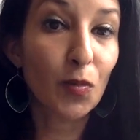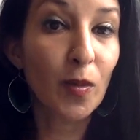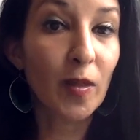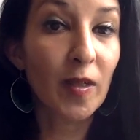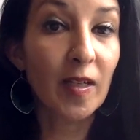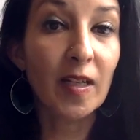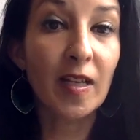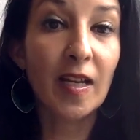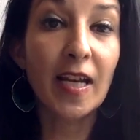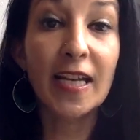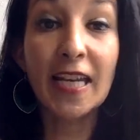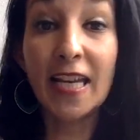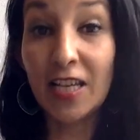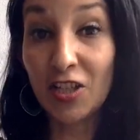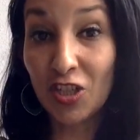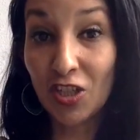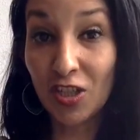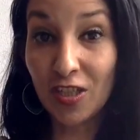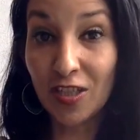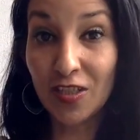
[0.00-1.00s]
what
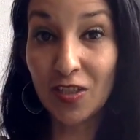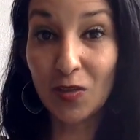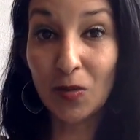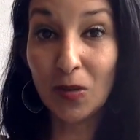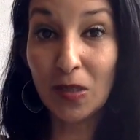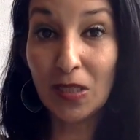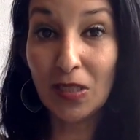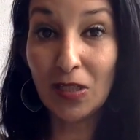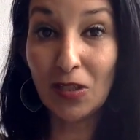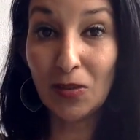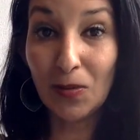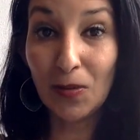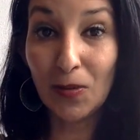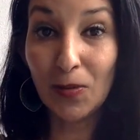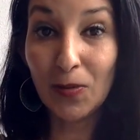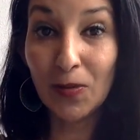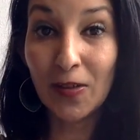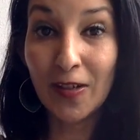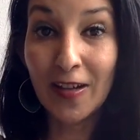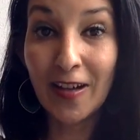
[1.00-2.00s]
Akasha is going through.
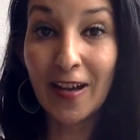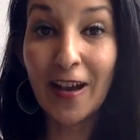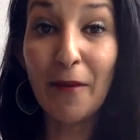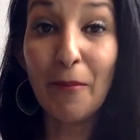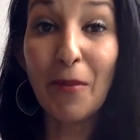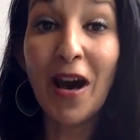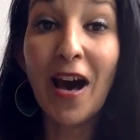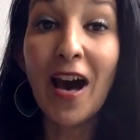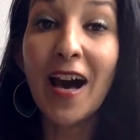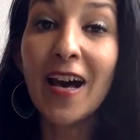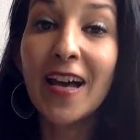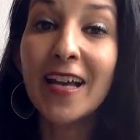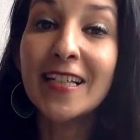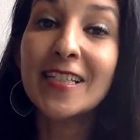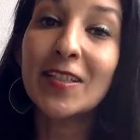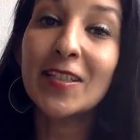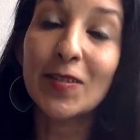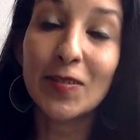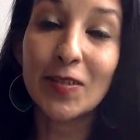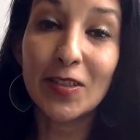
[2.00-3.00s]
Um, I
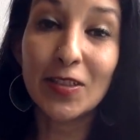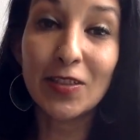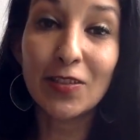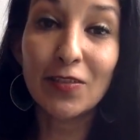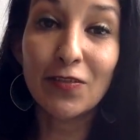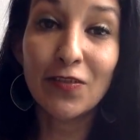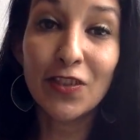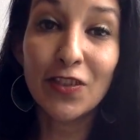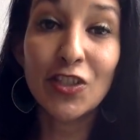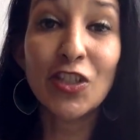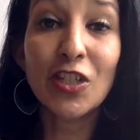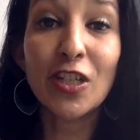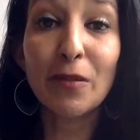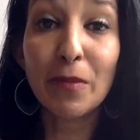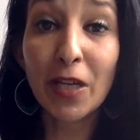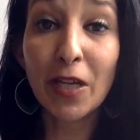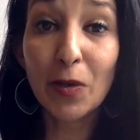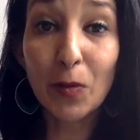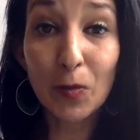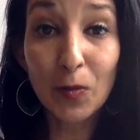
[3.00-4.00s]
sort of share
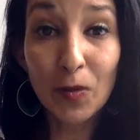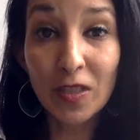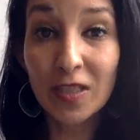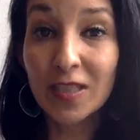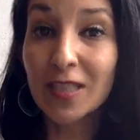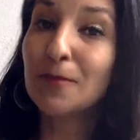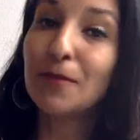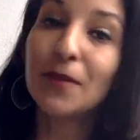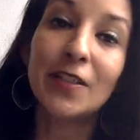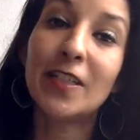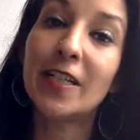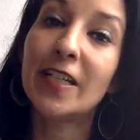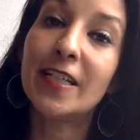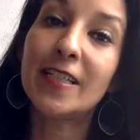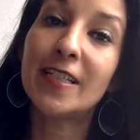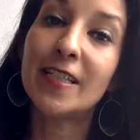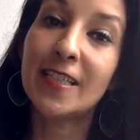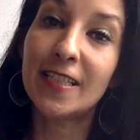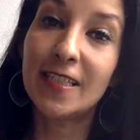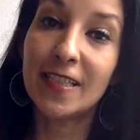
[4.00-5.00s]
my own
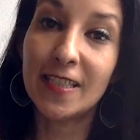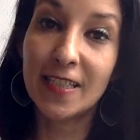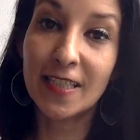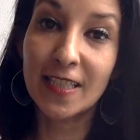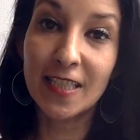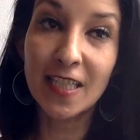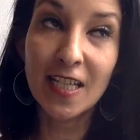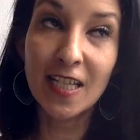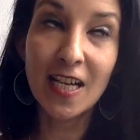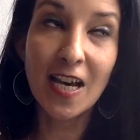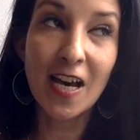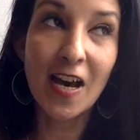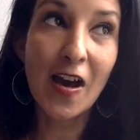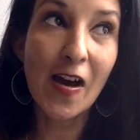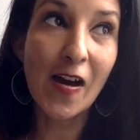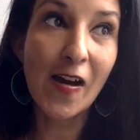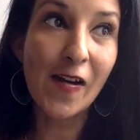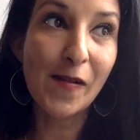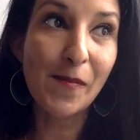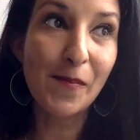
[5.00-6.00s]
experiences
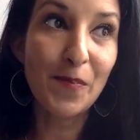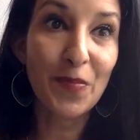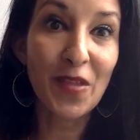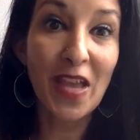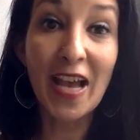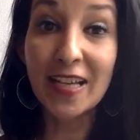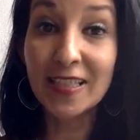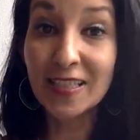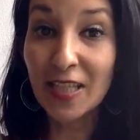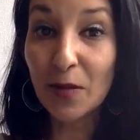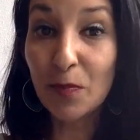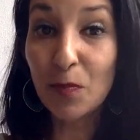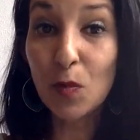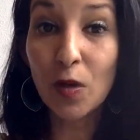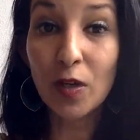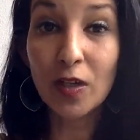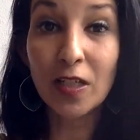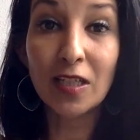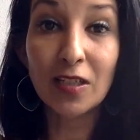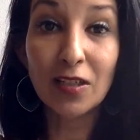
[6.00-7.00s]
um, as I'm
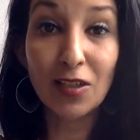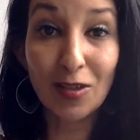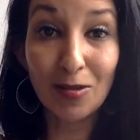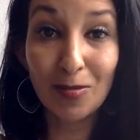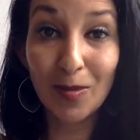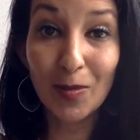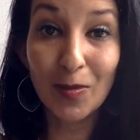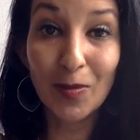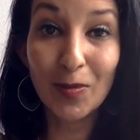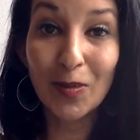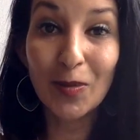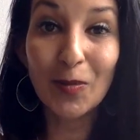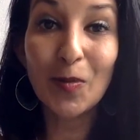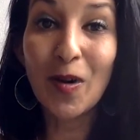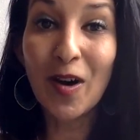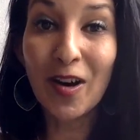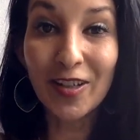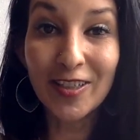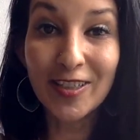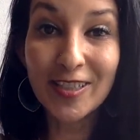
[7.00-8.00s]
working through the
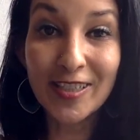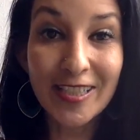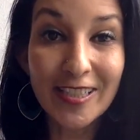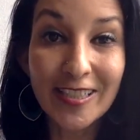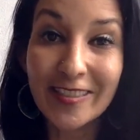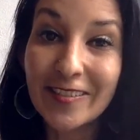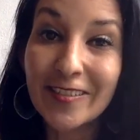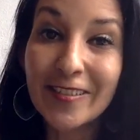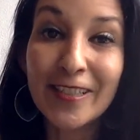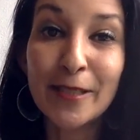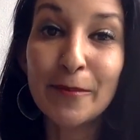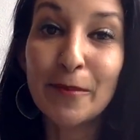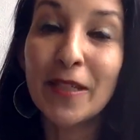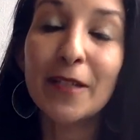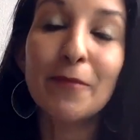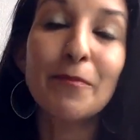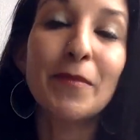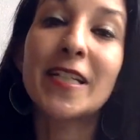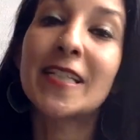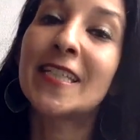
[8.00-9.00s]
waters, so to speak,
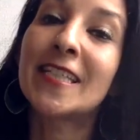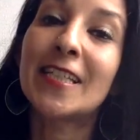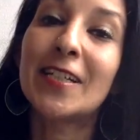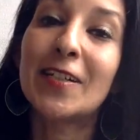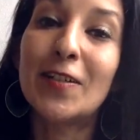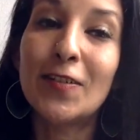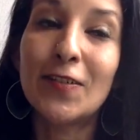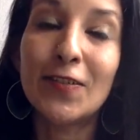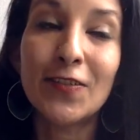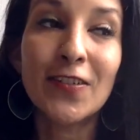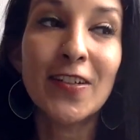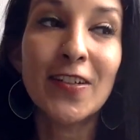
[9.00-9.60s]
myself.